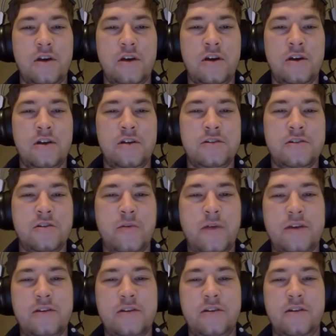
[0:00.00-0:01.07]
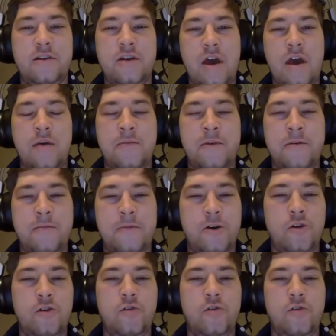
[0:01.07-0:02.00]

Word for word: uh, let's go back to the M M O